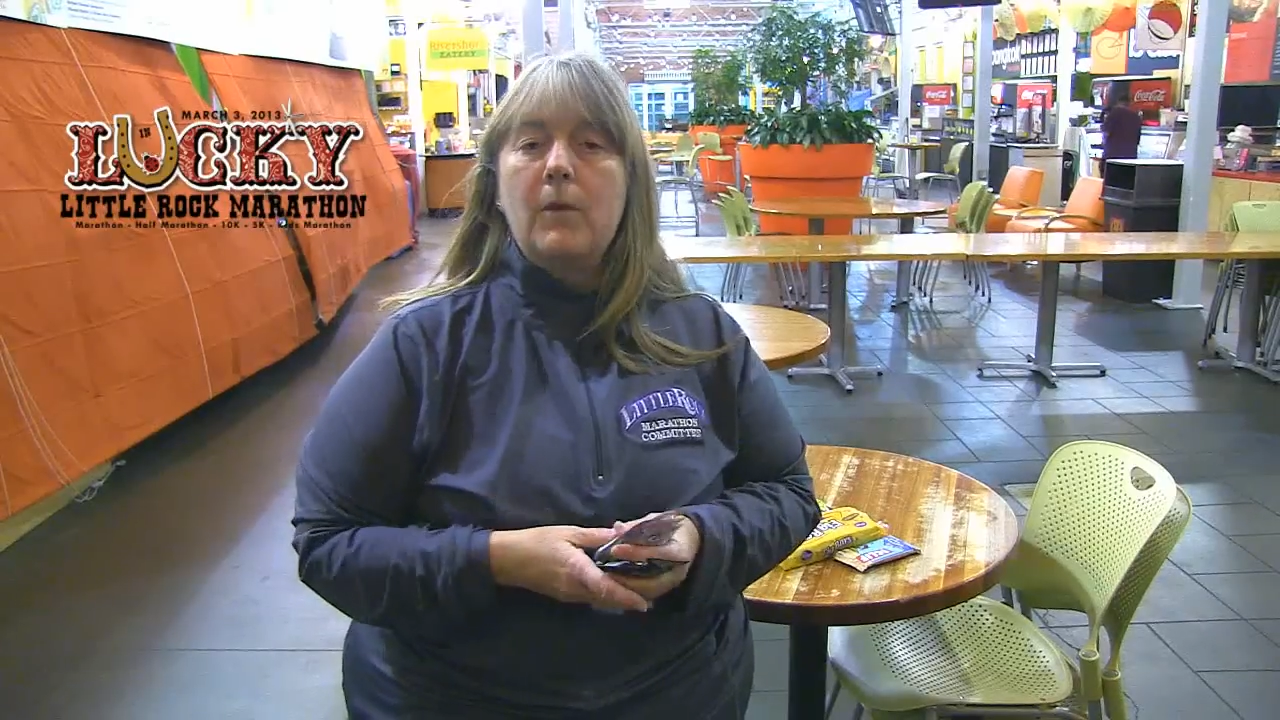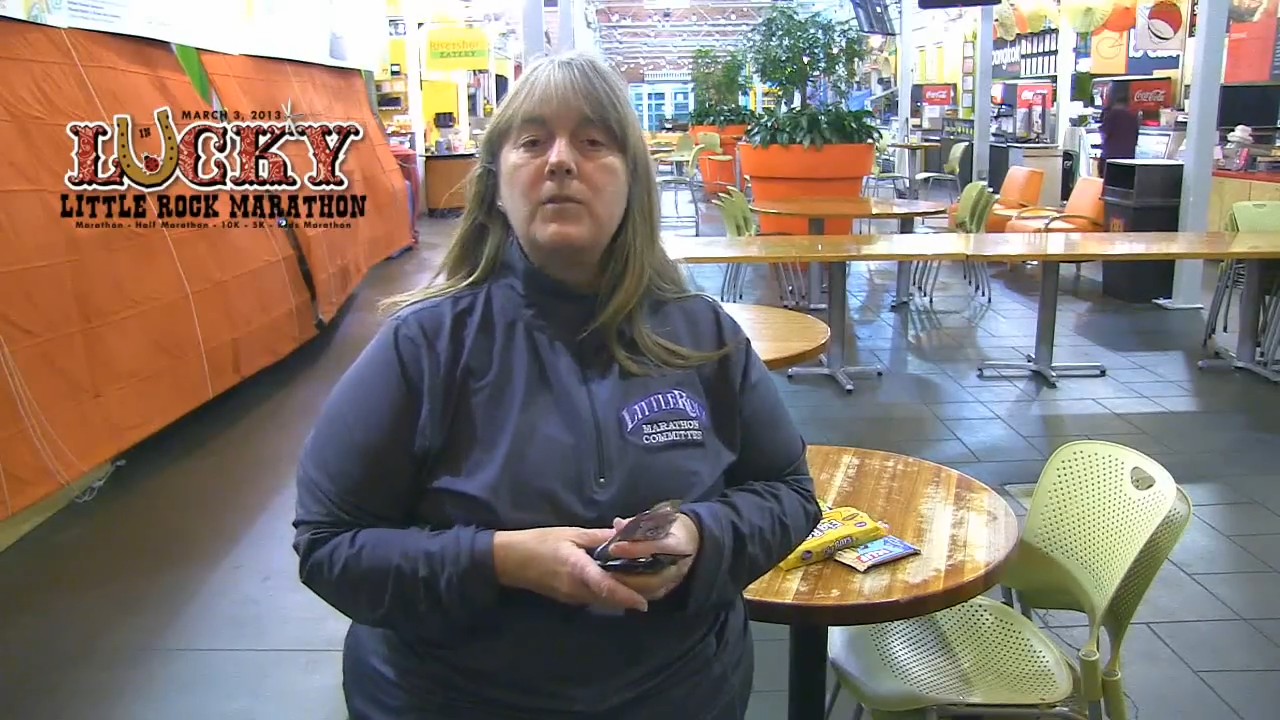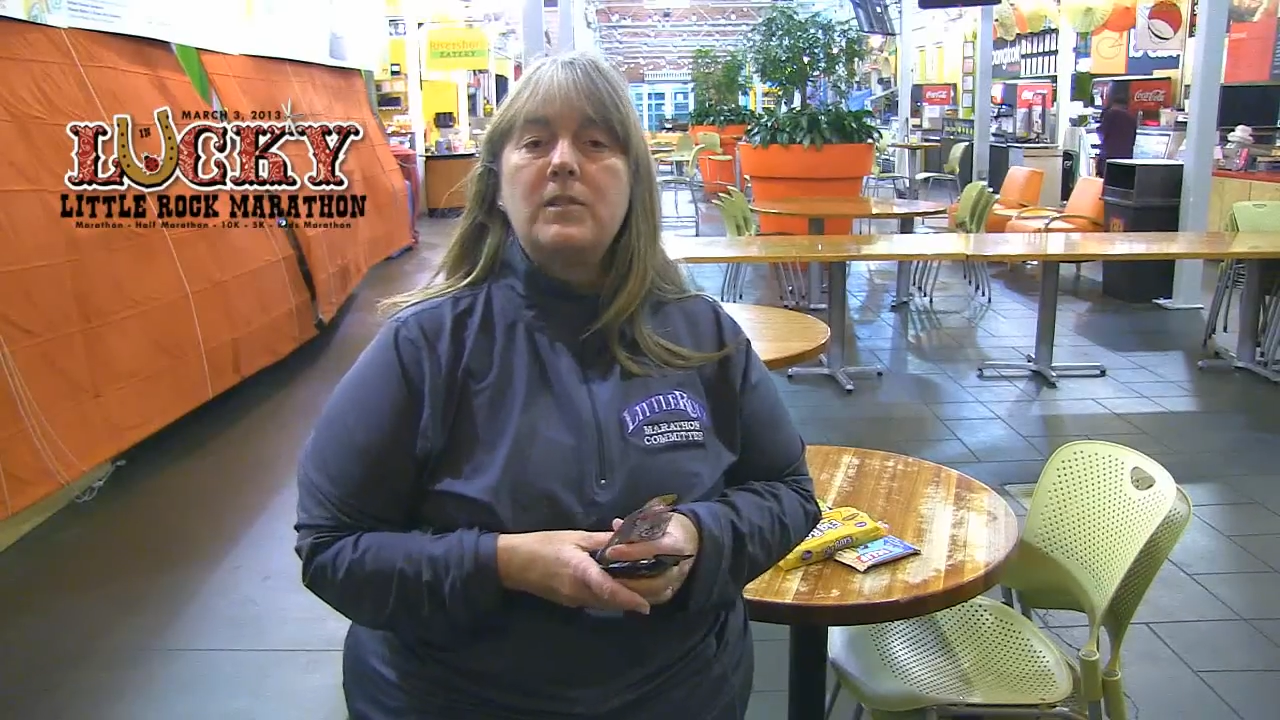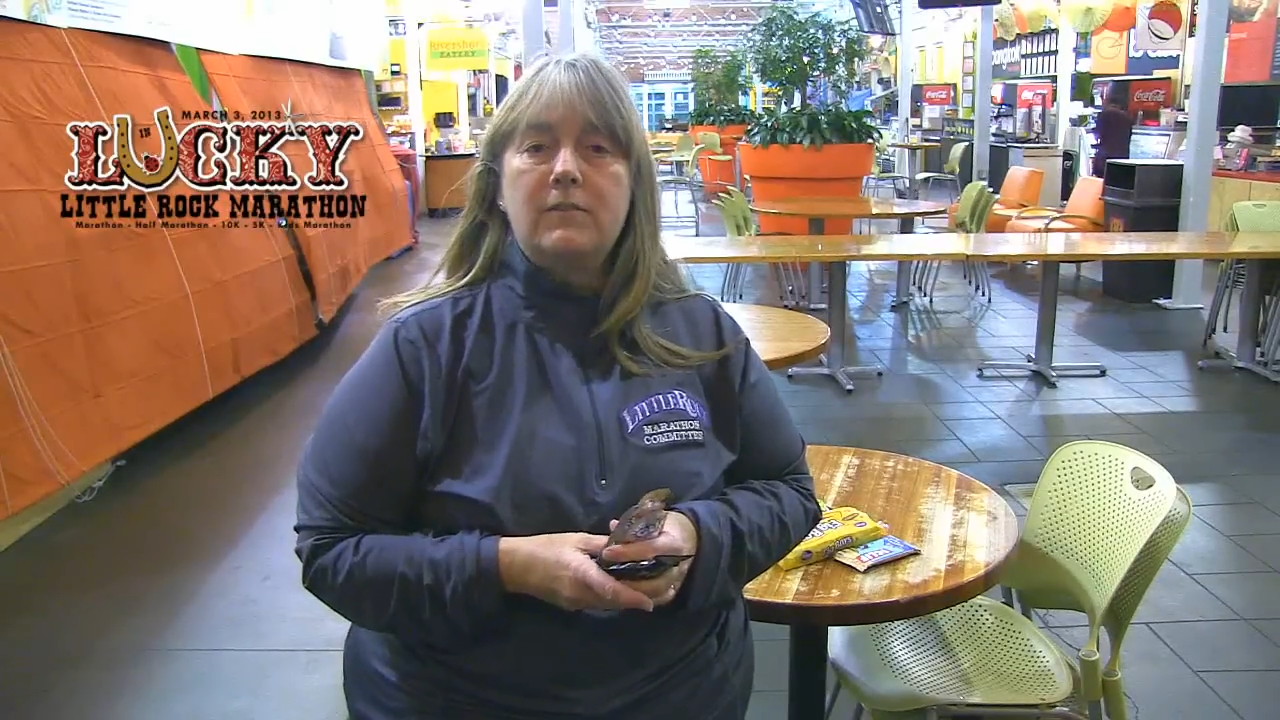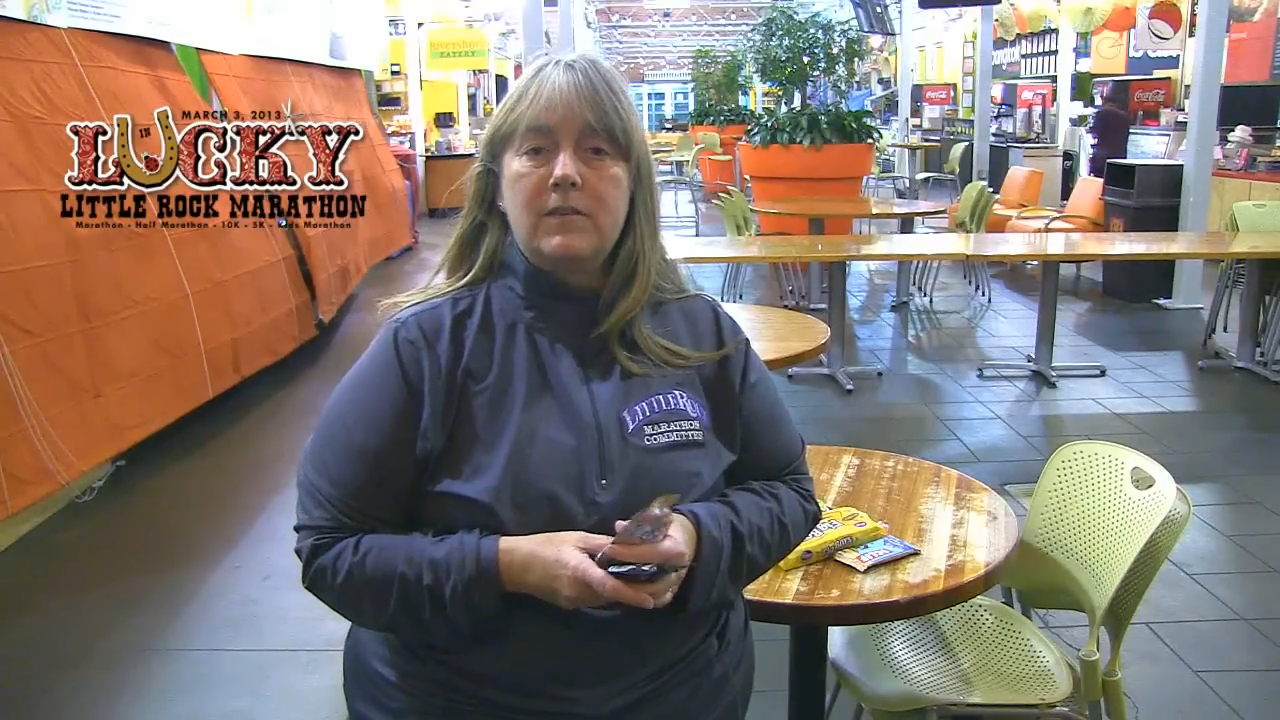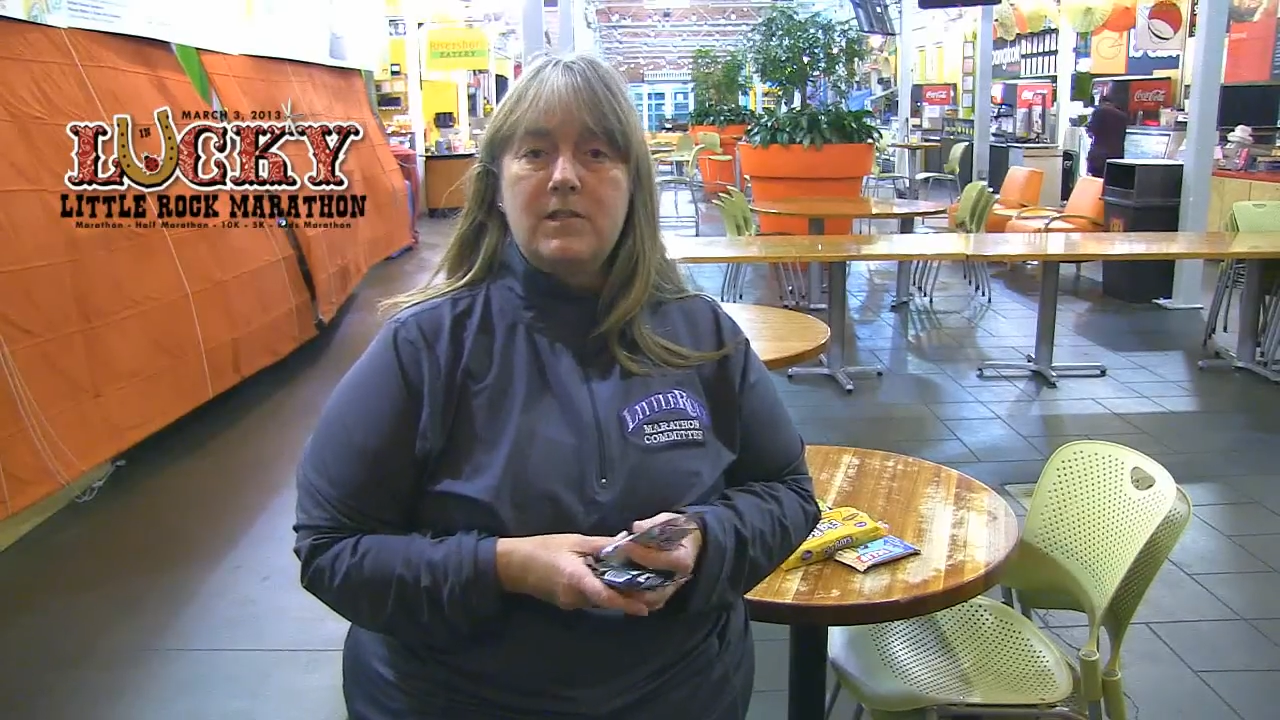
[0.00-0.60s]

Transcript: Most of